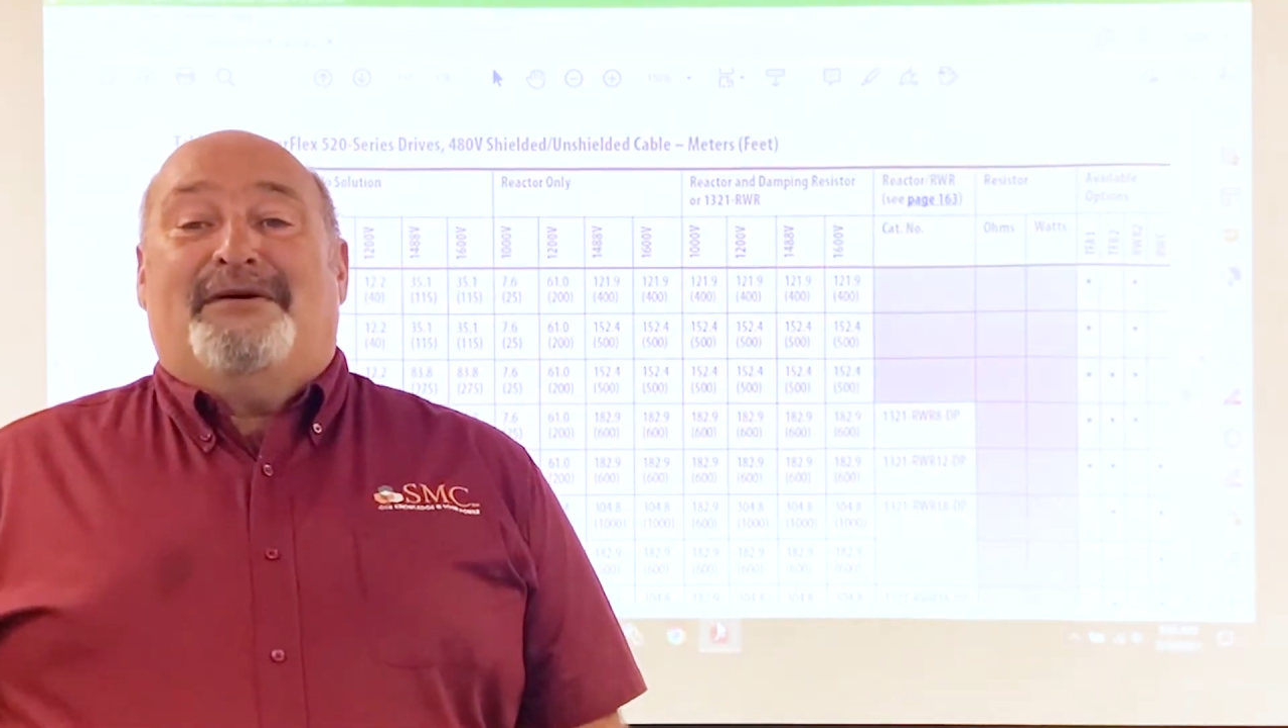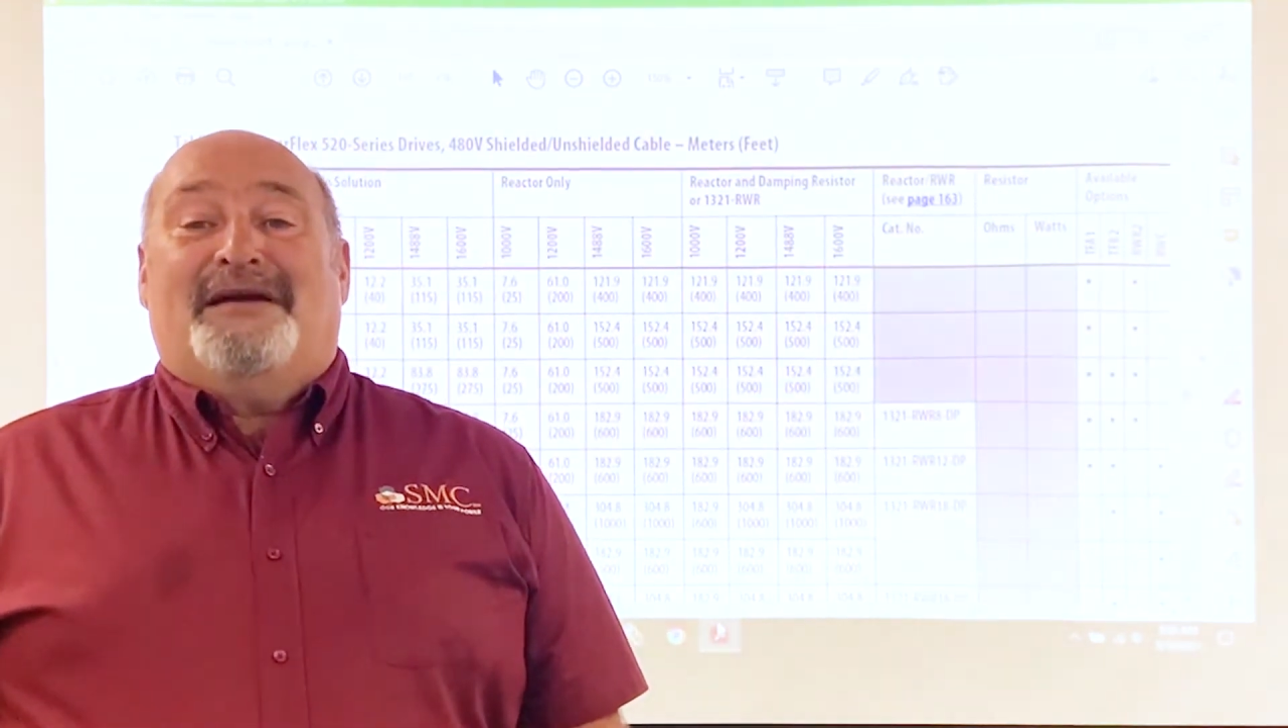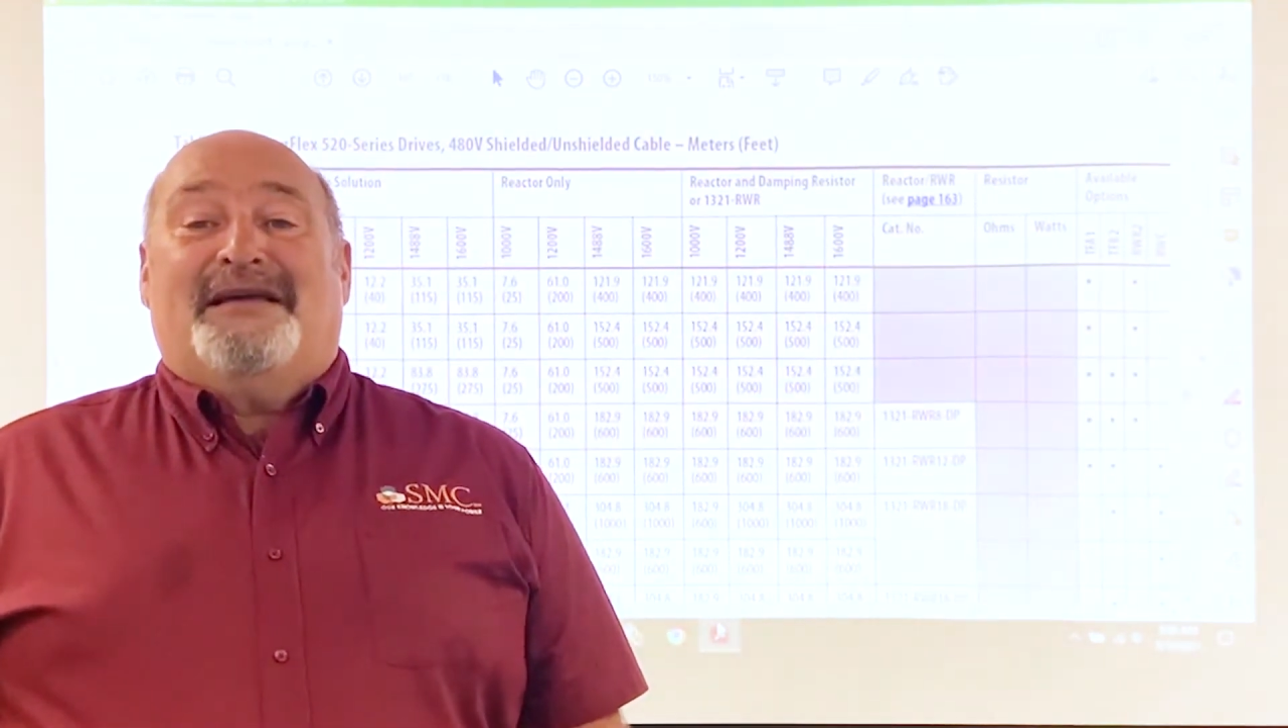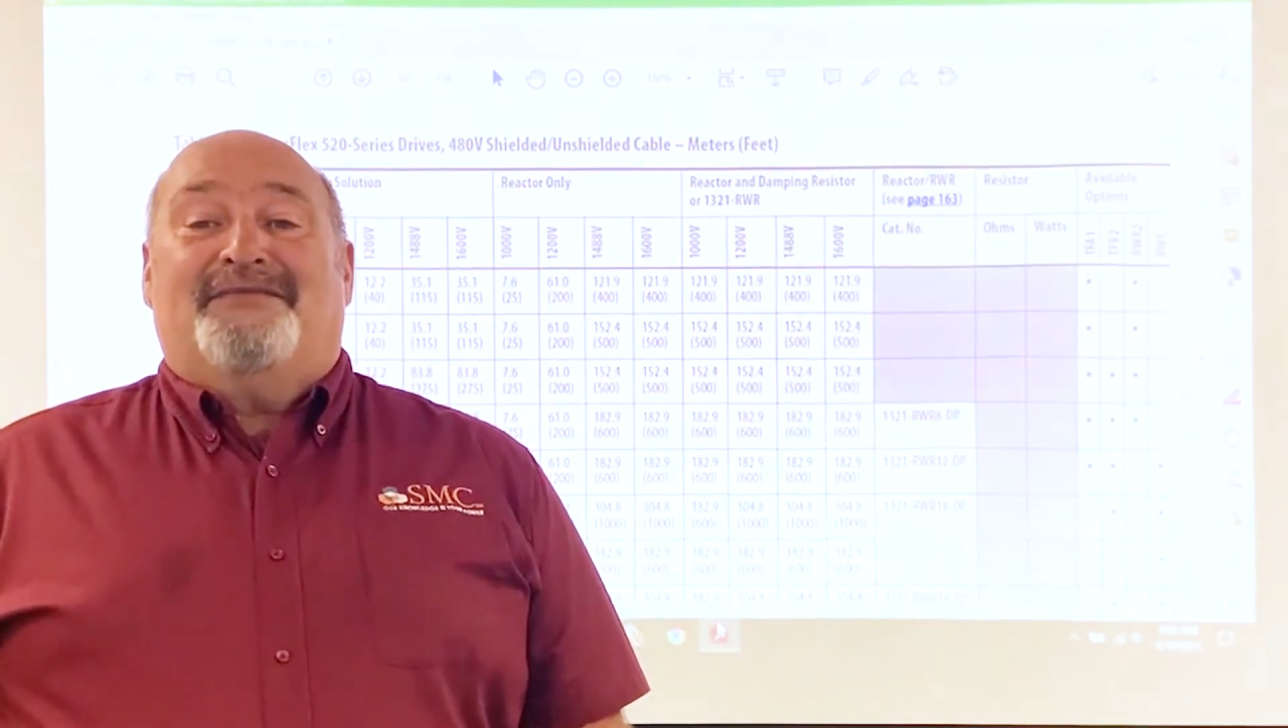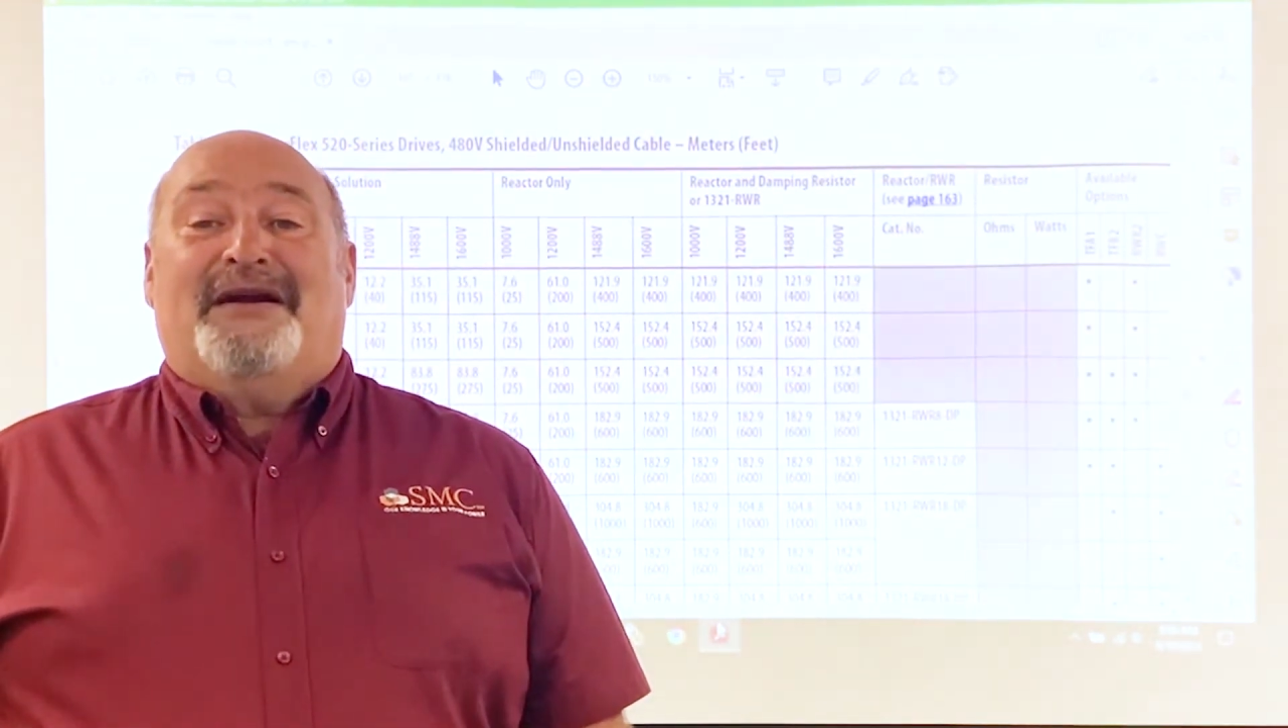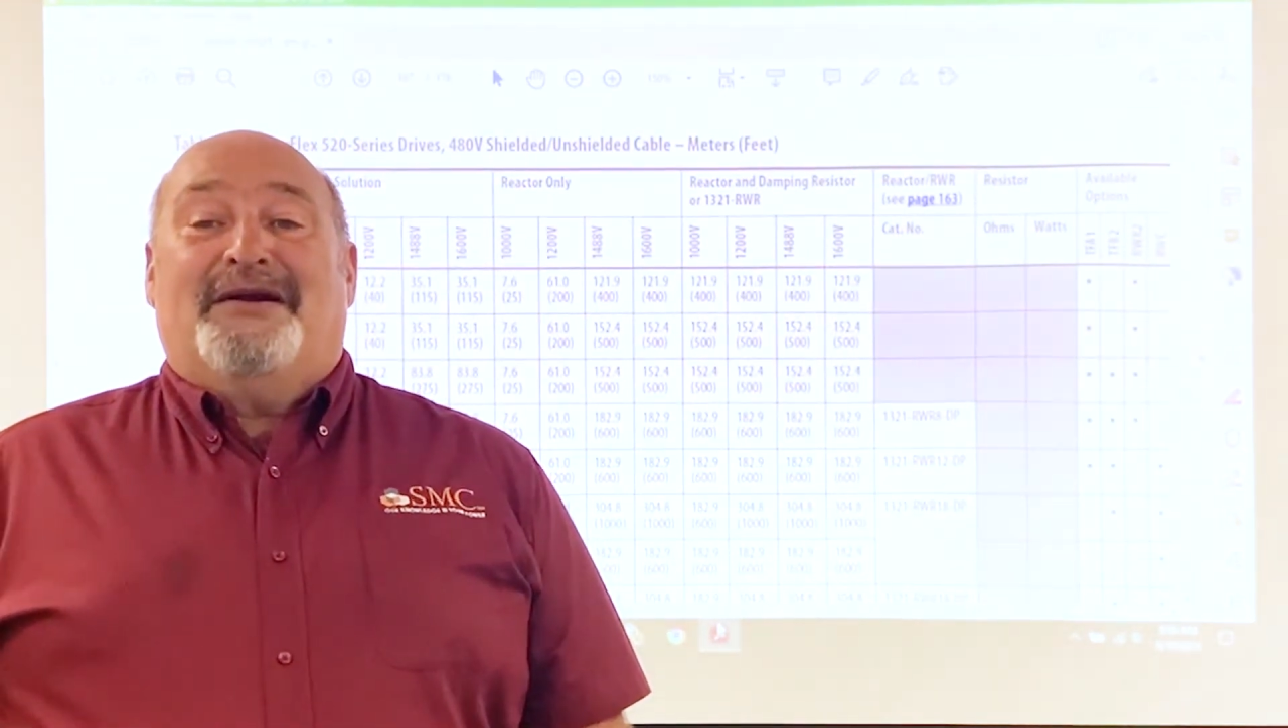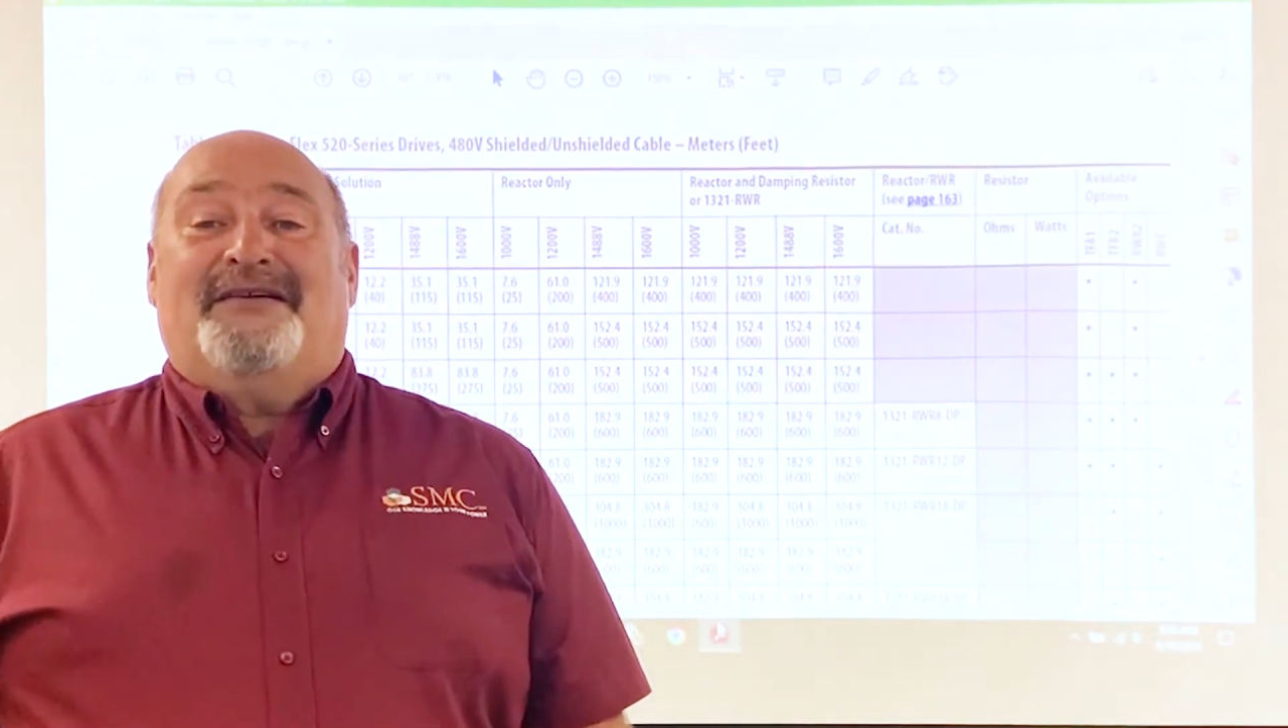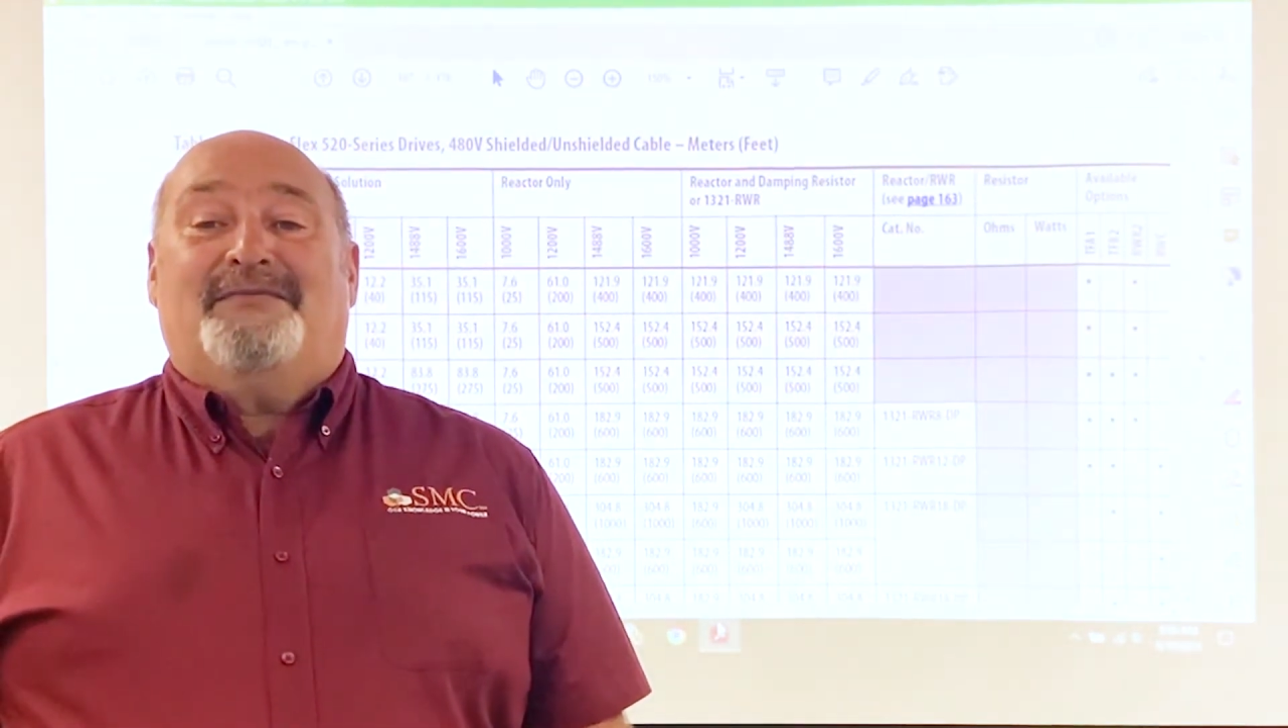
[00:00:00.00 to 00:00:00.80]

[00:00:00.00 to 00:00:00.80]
length varies